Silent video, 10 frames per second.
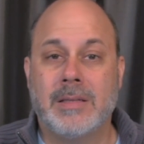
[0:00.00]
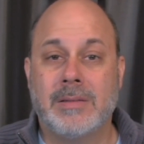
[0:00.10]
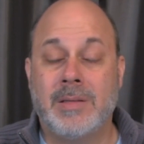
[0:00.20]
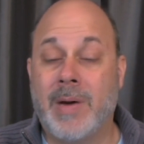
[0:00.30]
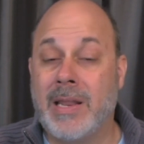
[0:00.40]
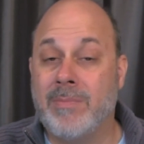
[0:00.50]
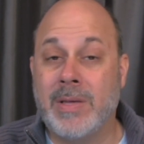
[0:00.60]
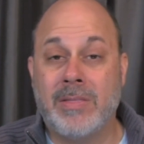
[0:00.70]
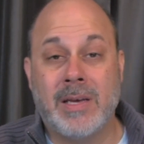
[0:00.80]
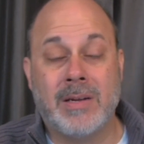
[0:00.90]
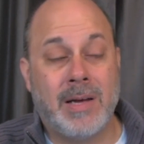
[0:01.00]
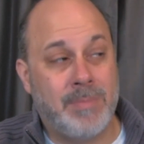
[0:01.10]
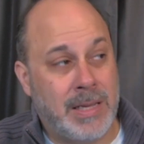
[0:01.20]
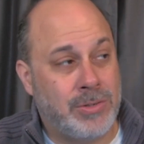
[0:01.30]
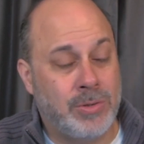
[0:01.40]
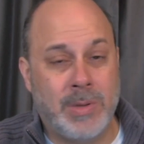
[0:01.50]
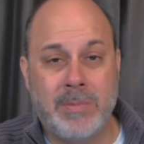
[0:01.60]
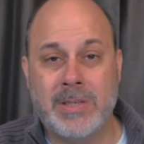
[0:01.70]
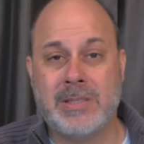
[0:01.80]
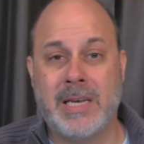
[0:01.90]
You might even be thinking, I've made too many
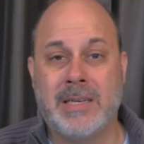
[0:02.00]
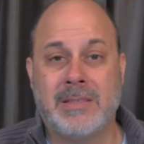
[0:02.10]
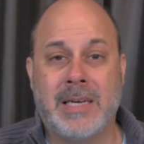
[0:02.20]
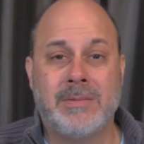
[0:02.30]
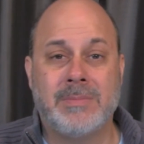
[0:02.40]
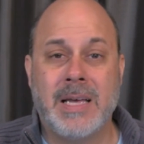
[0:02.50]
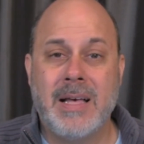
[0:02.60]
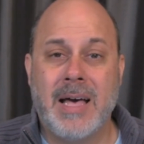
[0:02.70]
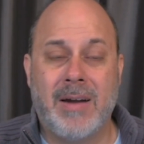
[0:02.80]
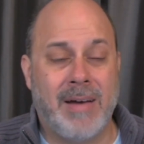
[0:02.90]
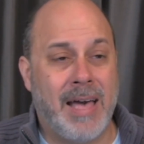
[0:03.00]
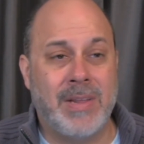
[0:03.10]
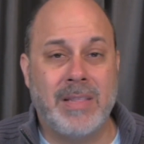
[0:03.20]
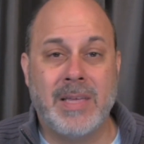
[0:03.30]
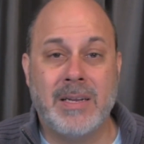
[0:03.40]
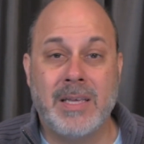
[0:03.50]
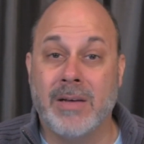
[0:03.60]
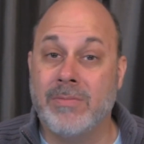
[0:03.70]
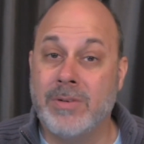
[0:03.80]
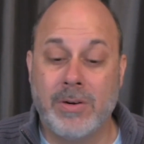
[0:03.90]
mistakes. I don't I don't have anything to
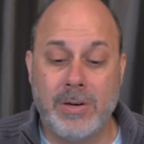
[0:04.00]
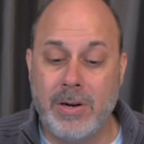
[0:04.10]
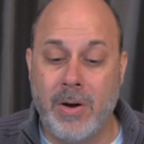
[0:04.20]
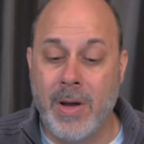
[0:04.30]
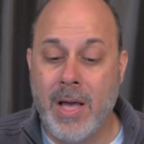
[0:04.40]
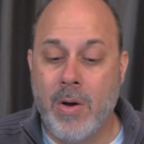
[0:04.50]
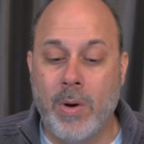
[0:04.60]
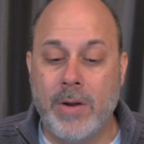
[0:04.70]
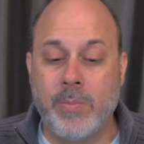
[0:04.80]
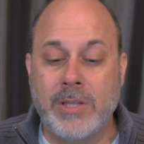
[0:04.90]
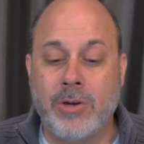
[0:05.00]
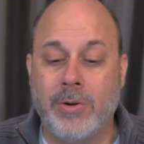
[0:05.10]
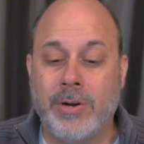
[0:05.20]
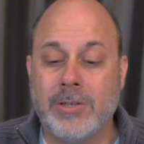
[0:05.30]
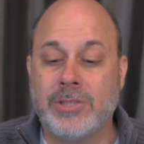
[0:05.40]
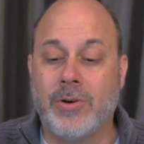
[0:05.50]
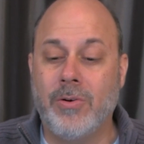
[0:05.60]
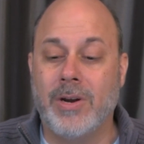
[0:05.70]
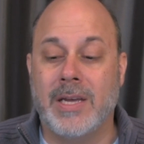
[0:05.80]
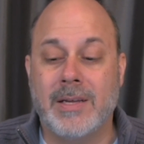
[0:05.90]
give. No, no, no, no. What if we told our
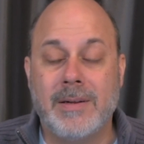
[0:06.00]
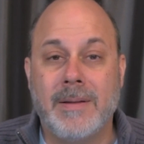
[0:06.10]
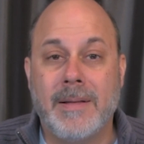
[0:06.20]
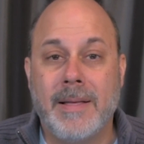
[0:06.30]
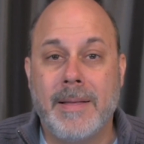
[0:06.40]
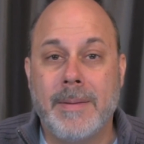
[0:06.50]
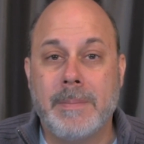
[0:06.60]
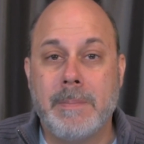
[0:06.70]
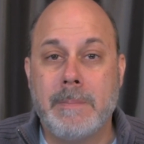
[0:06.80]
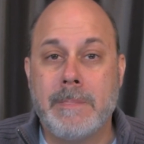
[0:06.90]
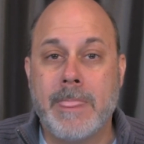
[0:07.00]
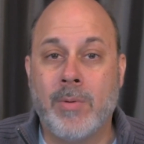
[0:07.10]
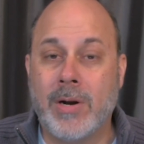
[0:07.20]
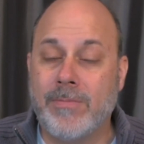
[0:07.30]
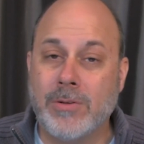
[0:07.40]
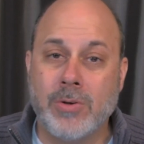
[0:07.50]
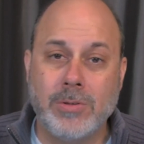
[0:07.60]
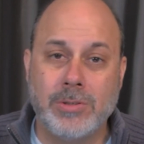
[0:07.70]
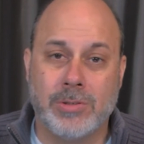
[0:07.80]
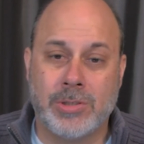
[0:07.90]
story? What if you
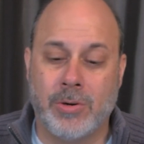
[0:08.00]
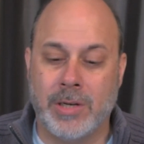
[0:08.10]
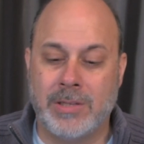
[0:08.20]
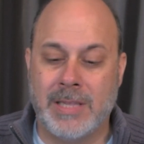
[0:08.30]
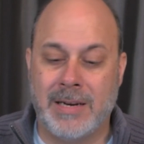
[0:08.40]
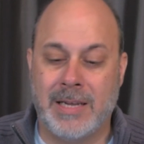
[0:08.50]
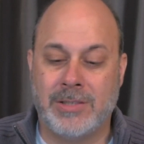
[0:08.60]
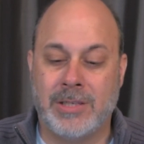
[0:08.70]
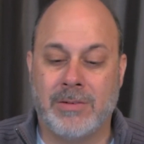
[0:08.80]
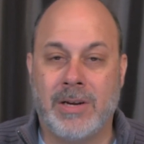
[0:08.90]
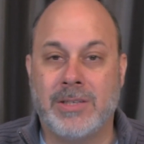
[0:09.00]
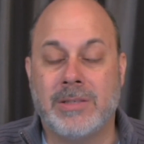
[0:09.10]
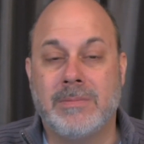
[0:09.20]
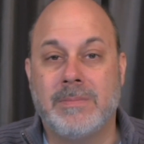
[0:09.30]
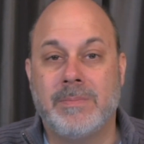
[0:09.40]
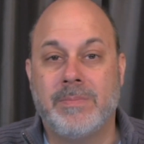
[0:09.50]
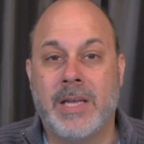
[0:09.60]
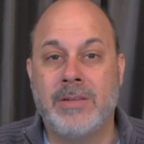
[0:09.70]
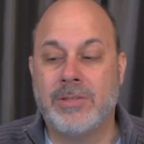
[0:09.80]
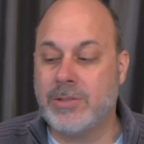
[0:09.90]
told your story to that next generation
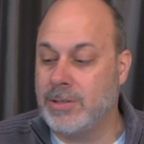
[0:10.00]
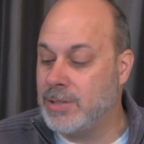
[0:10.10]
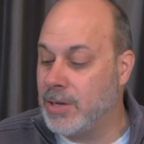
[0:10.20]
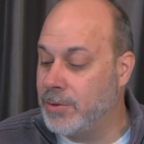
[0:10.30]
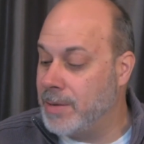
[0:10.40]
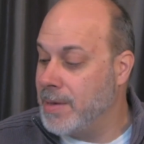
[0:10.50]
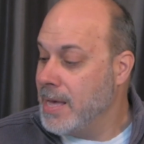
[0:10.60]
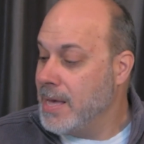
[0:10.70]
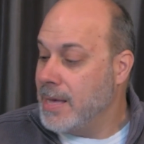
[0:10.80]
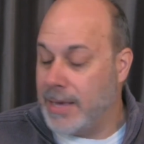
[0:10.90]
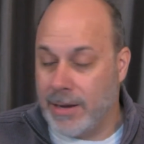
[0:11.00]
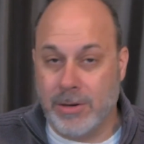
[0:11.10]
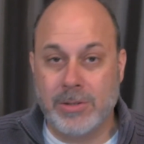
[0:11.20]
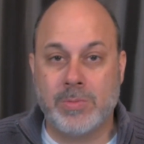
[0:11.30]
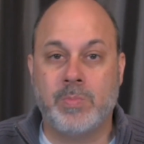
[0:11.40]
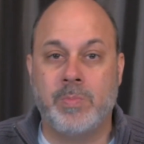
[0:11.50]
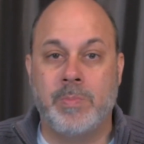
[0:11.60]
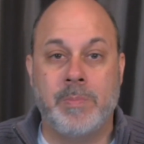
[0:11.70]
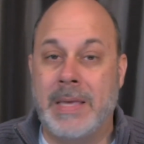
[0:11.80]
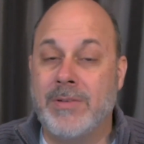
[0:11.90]
and you st- you told them, here's
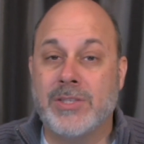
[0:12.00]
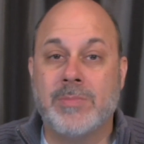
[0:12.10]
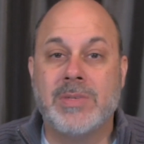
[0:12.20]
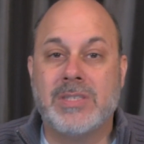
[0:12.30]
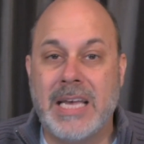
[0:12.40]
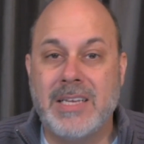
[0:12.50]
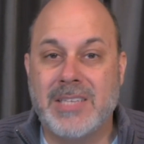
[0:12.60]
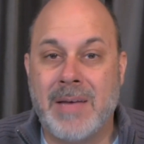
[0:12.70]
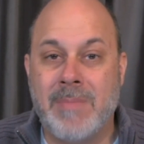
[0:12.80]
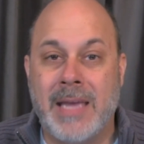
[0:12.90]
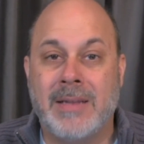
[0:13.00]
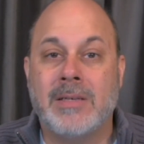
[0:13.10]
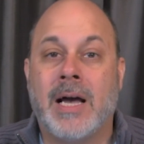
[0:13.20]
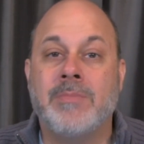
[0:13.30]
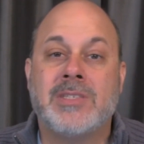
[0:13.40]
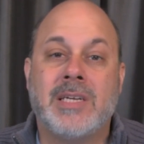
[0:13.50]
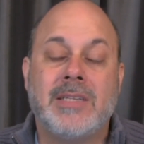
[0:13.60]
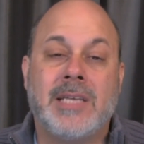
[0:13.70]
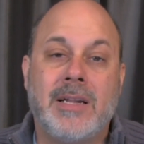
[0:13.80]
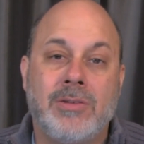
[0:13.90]
even some mistakes I made. I'm still
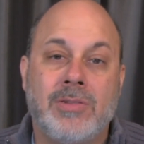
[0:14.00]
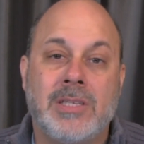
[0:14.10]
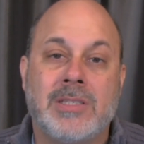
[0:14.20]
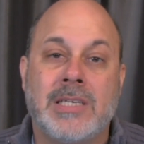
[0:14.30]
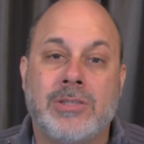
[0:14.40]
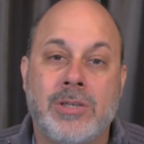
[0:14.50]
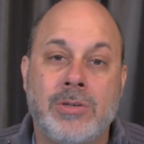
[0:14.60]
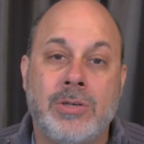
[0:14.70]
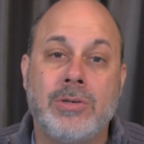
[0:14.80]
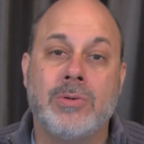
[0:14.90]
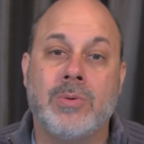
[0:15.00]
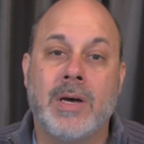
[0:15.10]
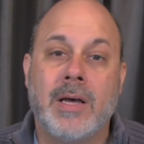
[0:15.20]
telling you these things so you